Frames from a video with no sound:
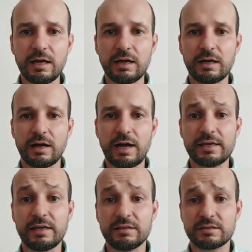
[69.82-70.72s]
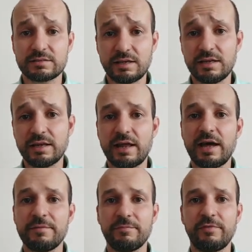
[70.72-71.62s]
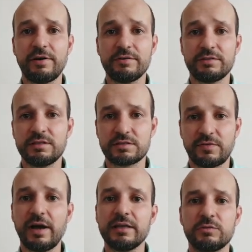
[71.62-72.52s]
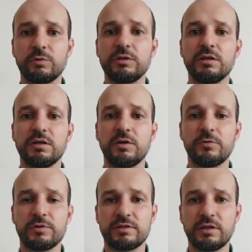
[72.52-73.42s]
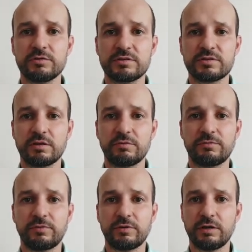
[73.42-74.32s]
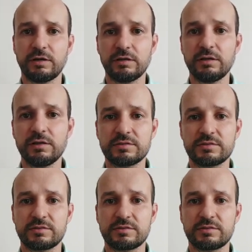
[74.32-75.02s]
uh, I can say that I'm very satisfied with the results of uh, this